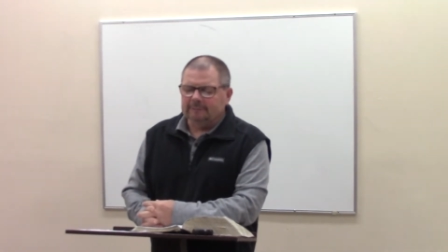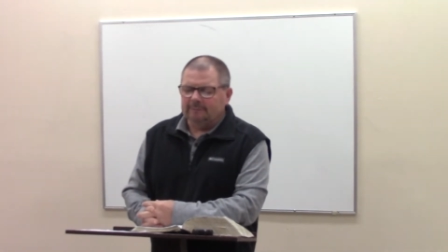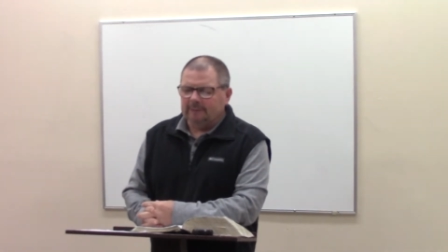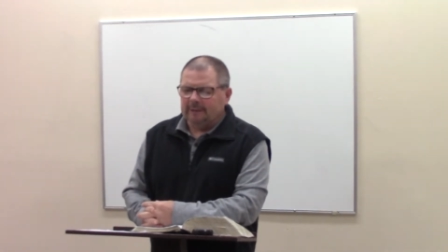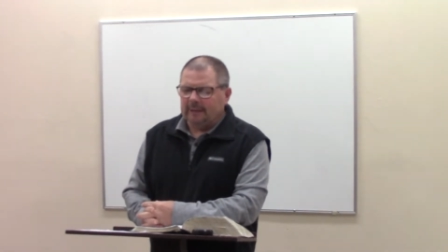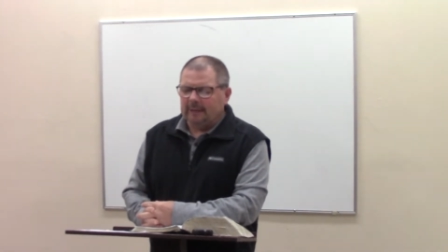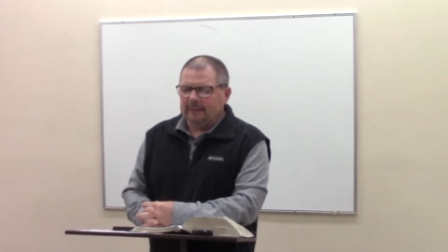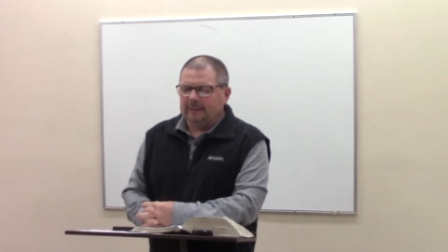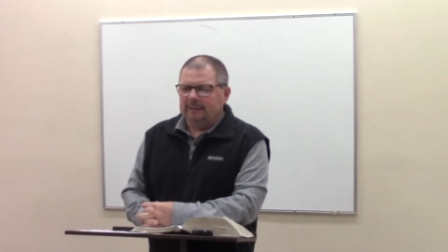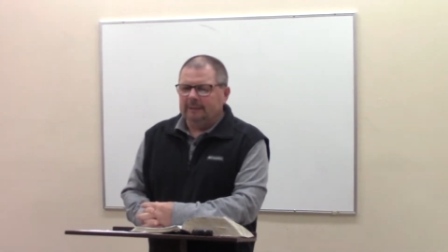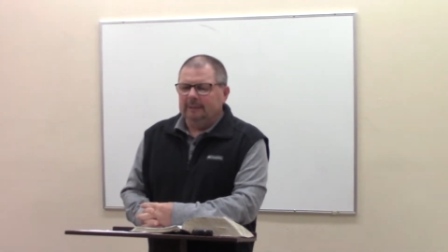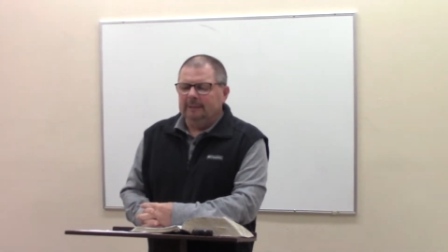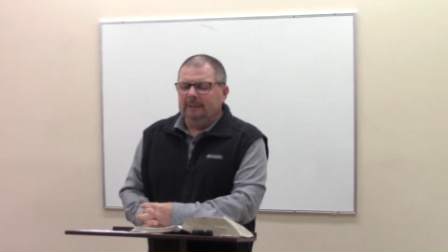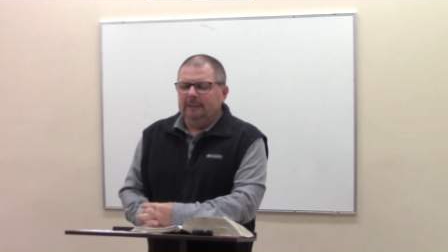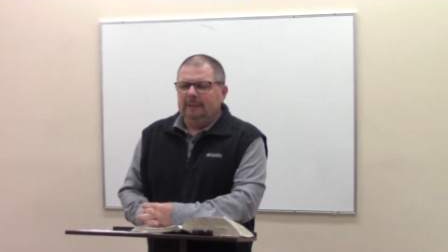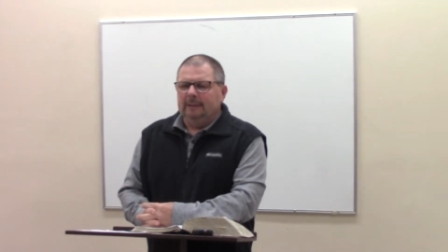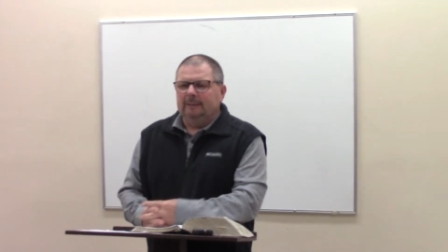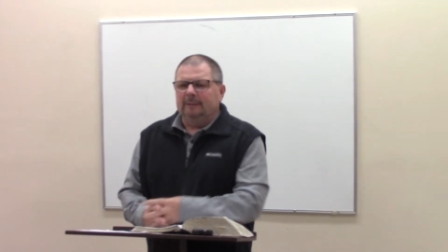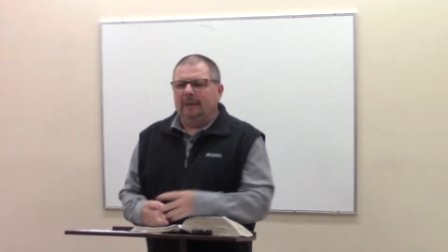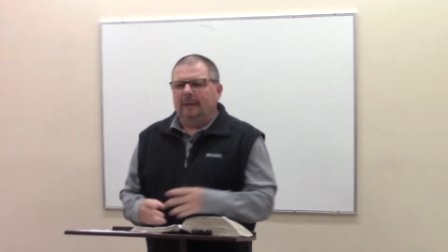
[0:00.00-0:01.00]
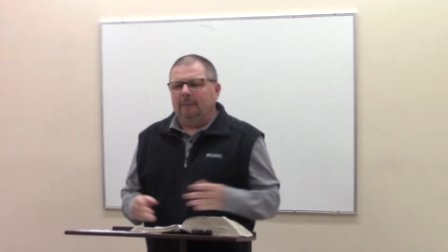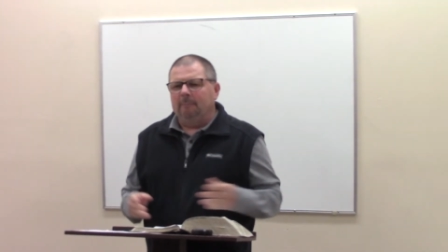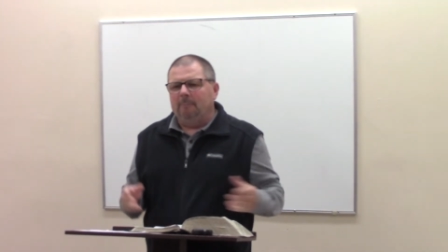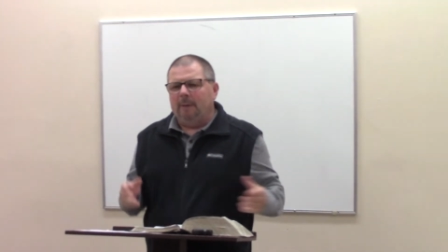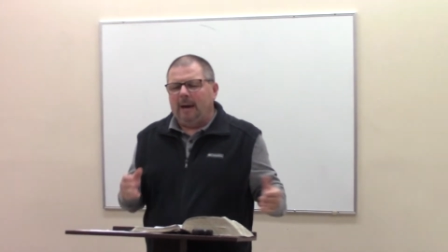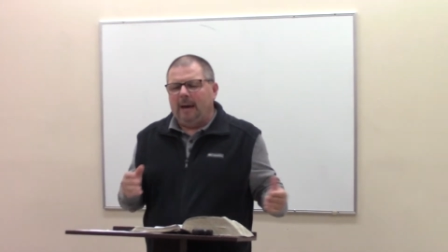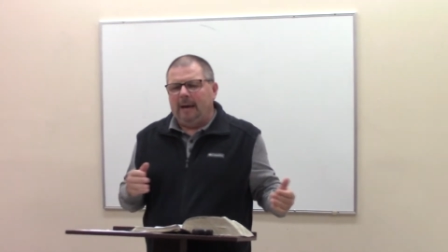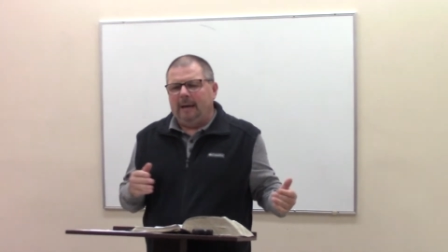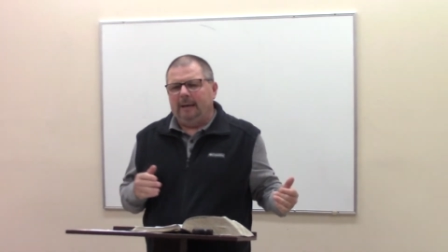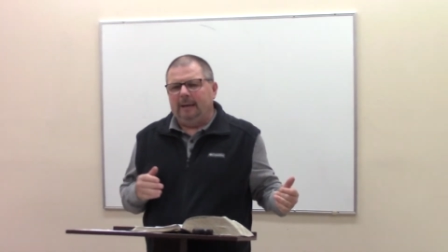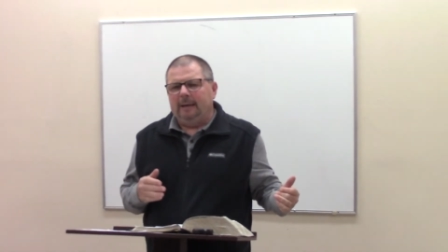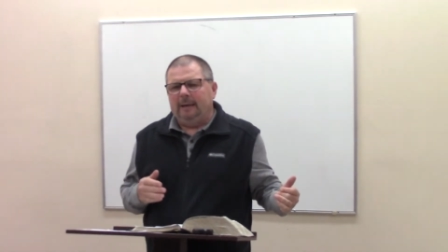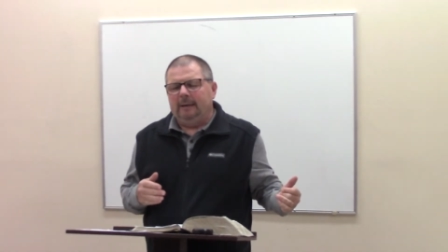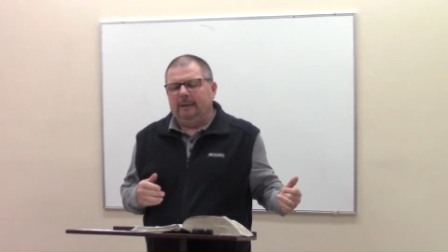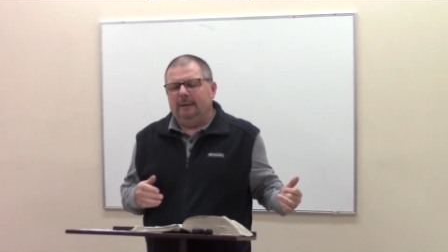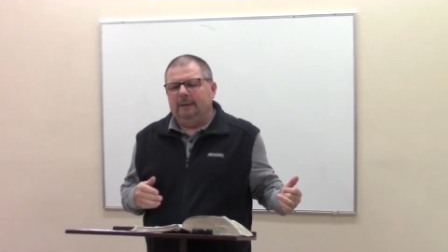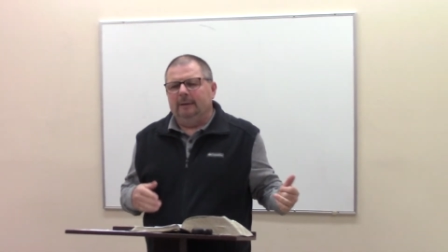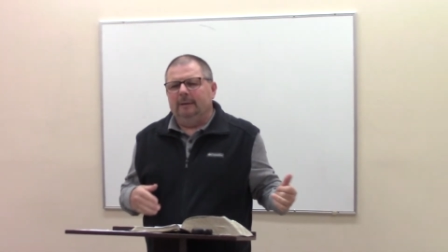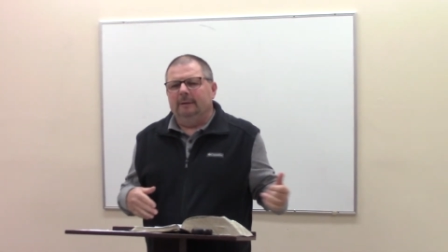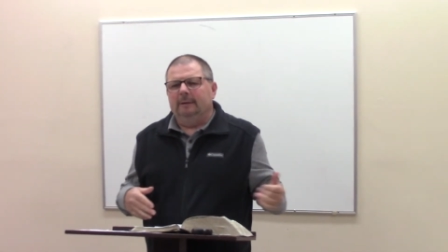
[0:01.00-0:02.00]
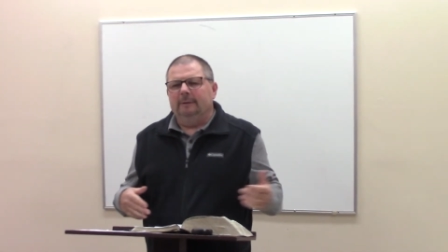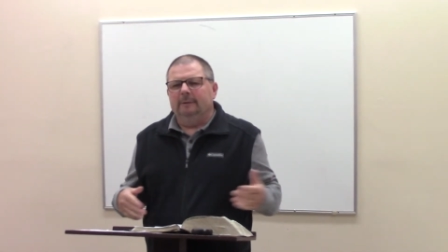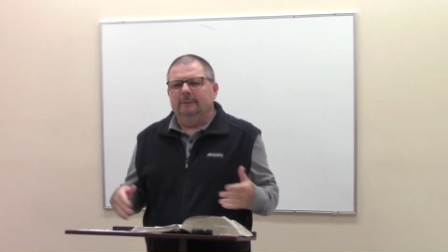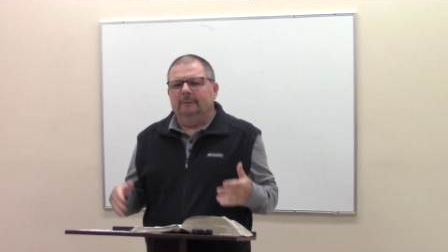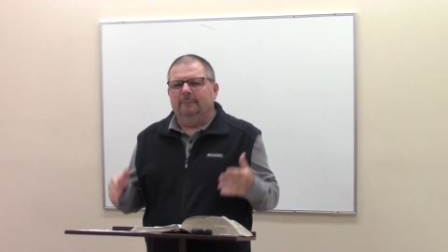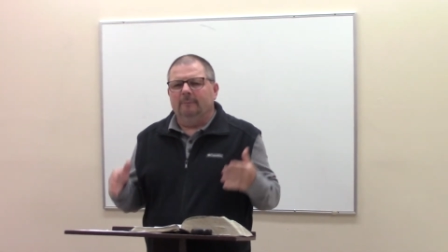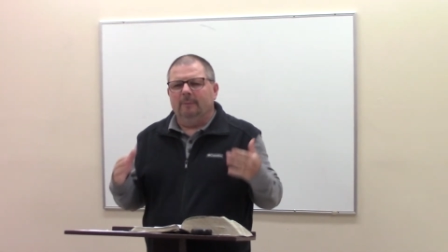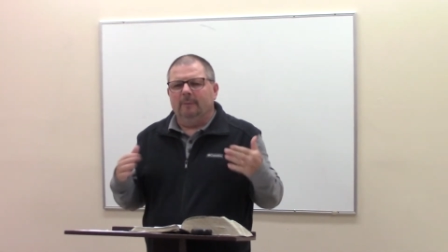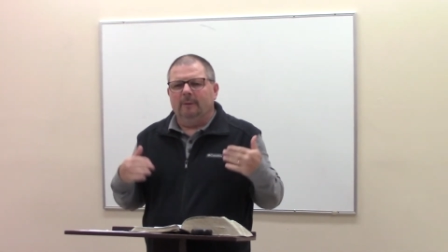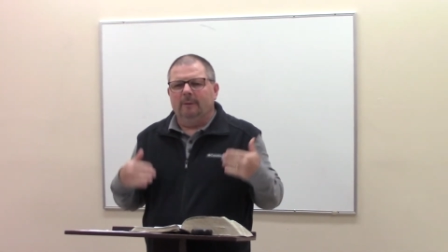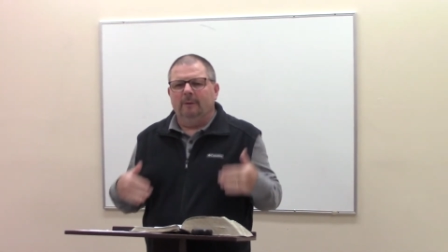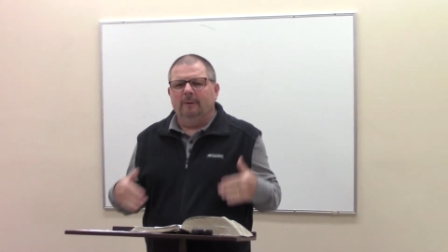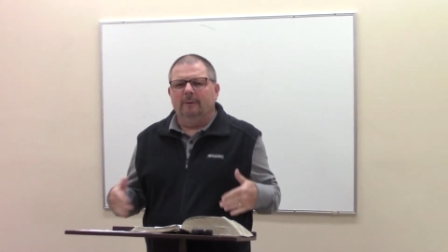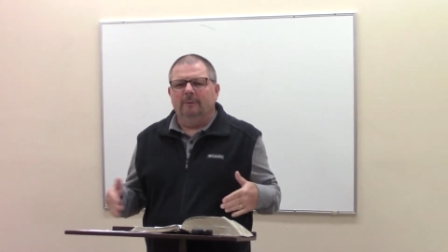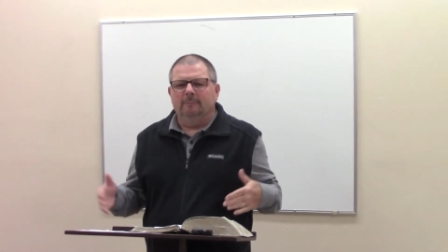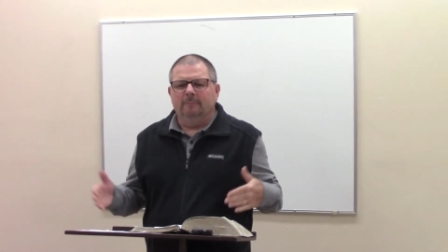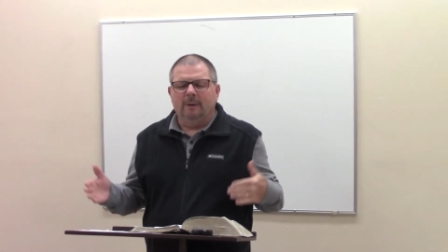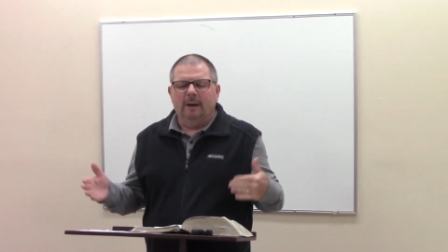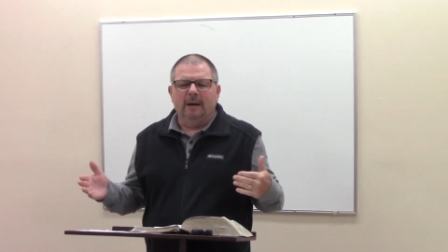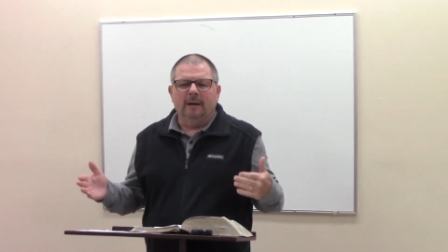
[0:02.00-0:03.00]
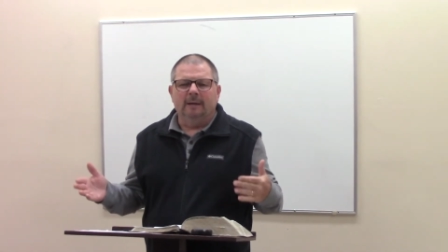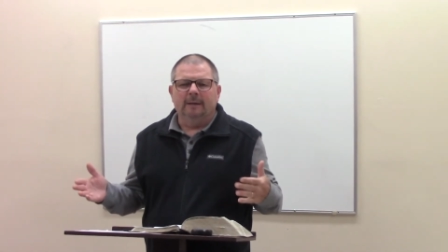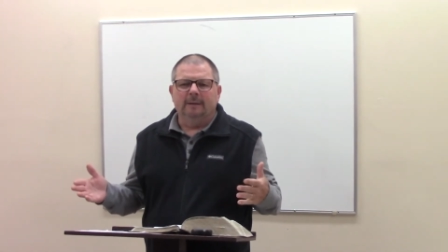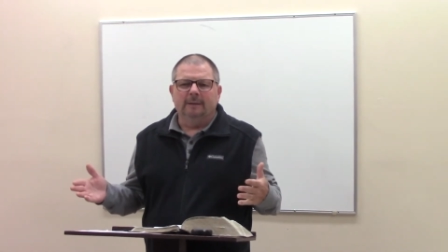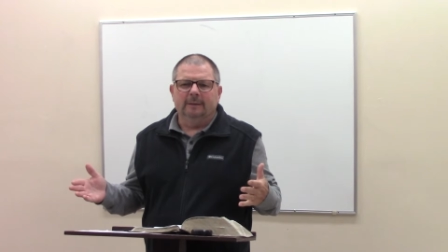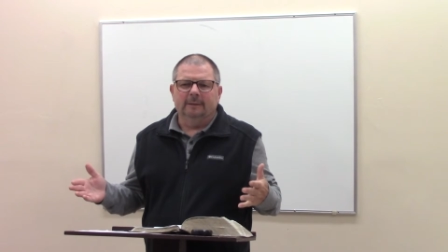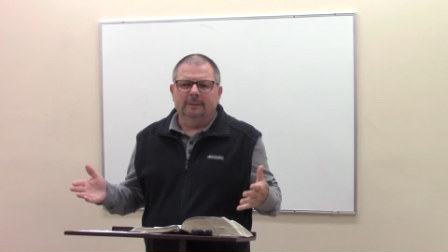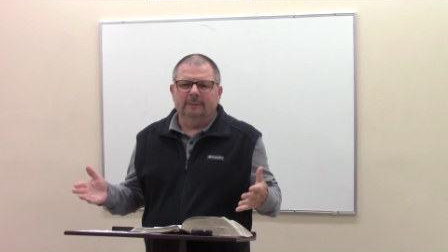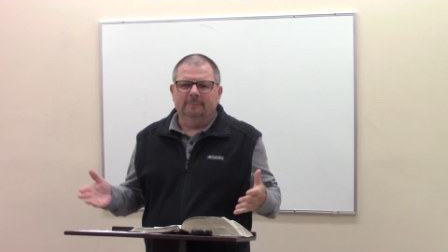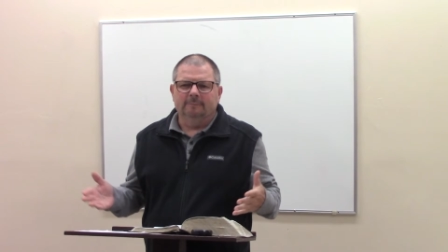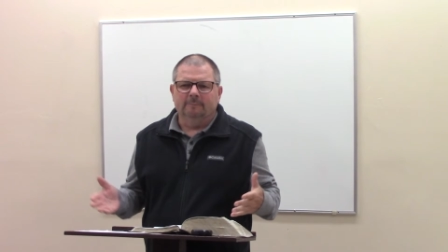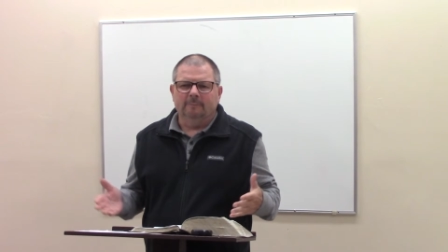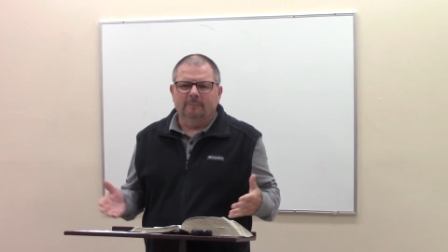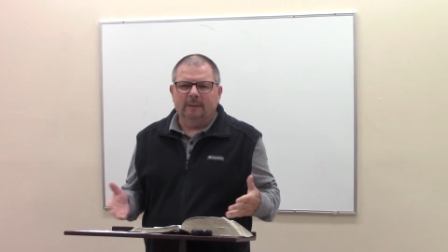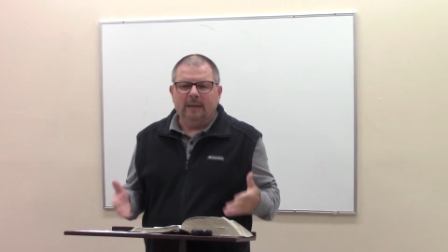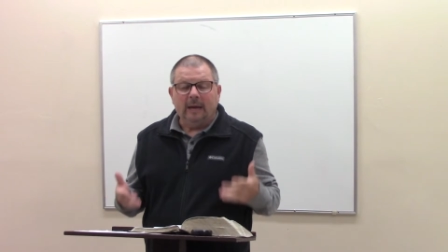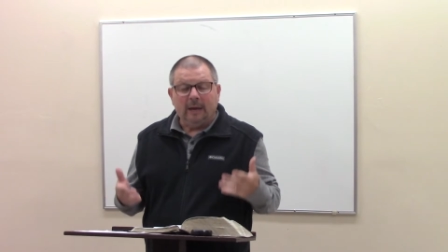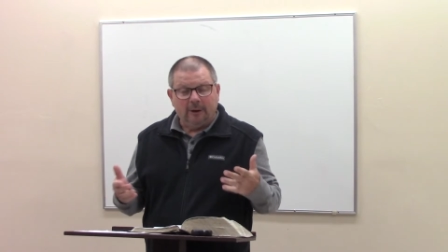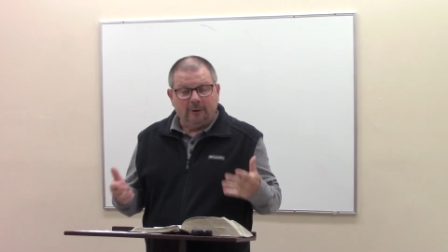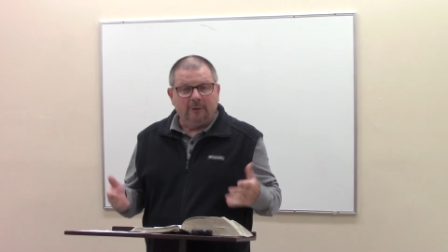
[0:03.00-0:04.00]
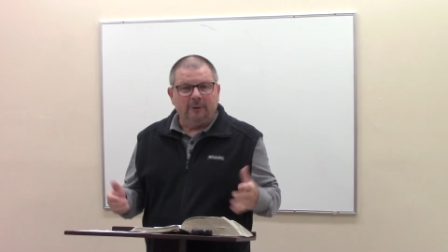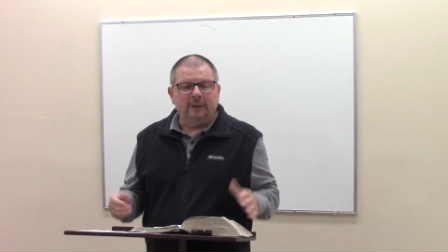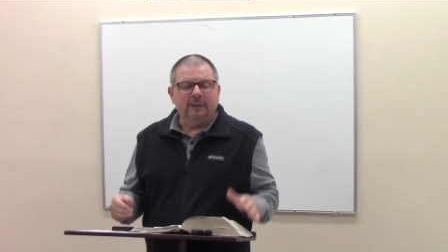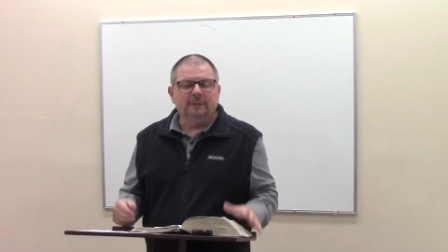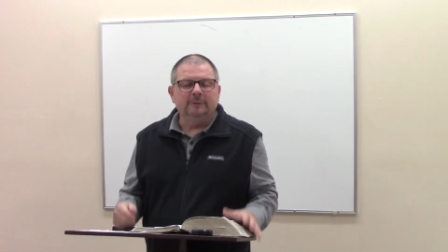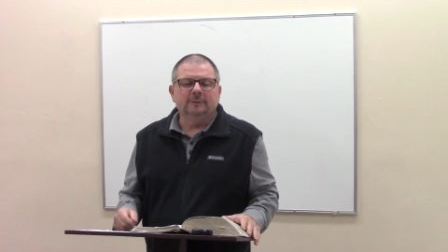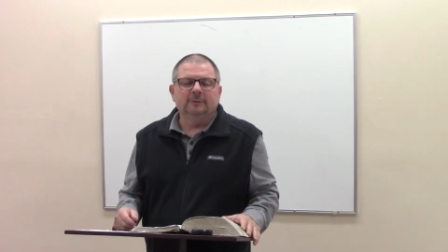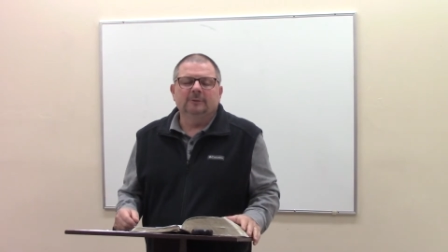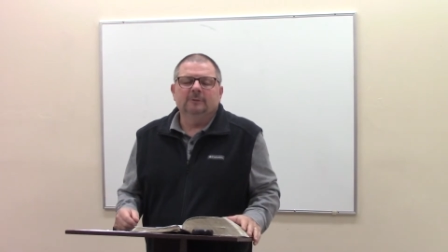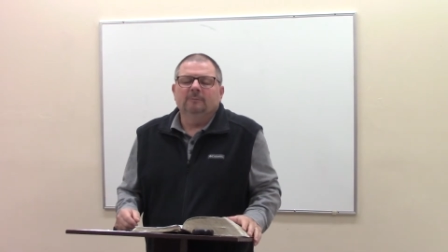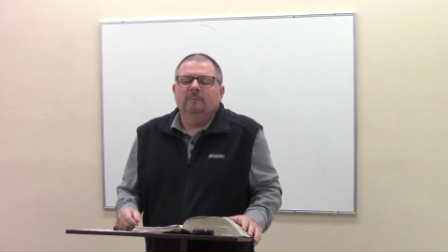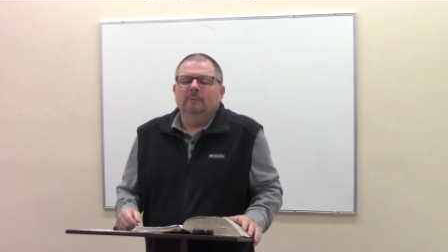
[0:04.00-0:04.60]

When I think back uh, on my uh, heritage,